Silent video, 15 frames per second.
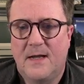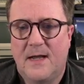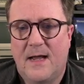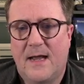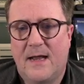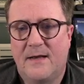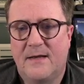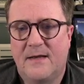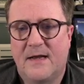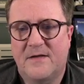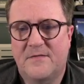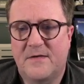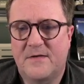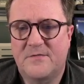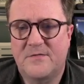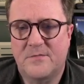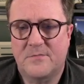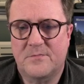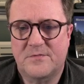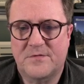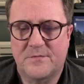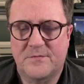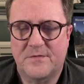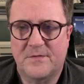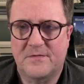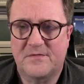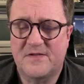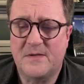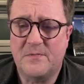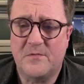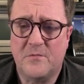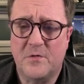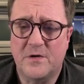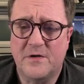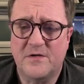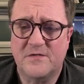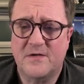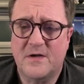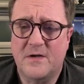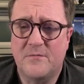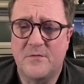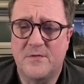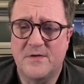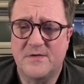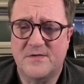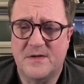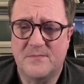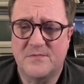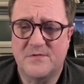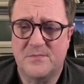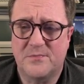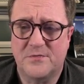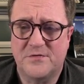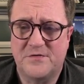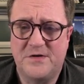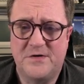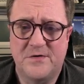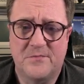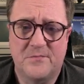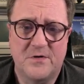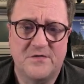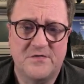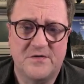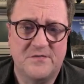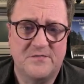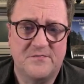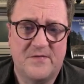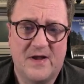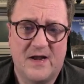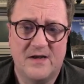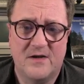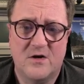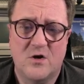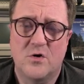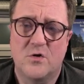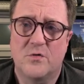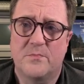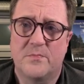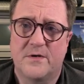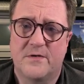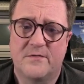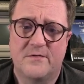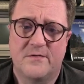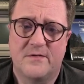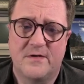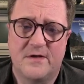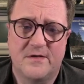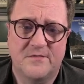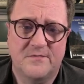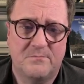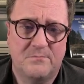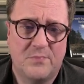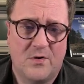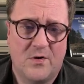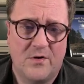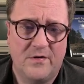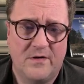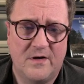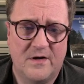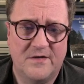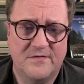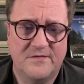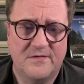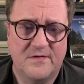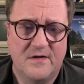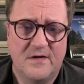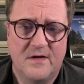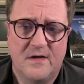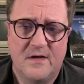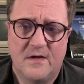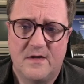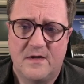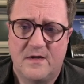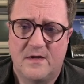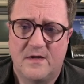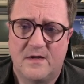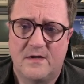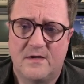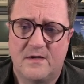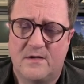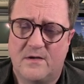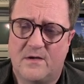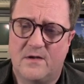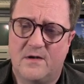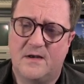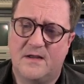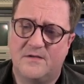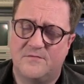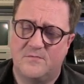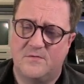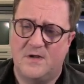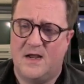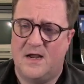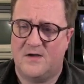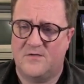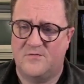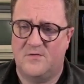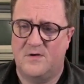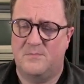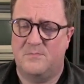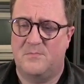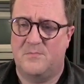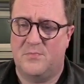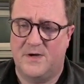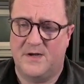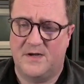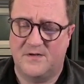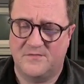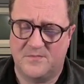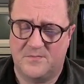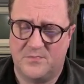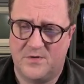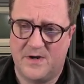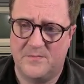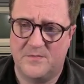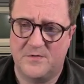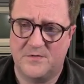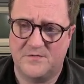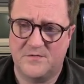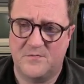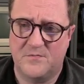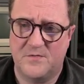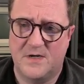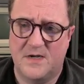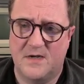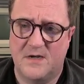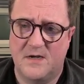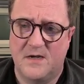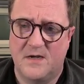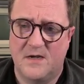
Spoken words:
And the next thing, so the snippet will just give you this empty procedure, which is valid code, but is pointless unless we actually bring in some parameters. So we can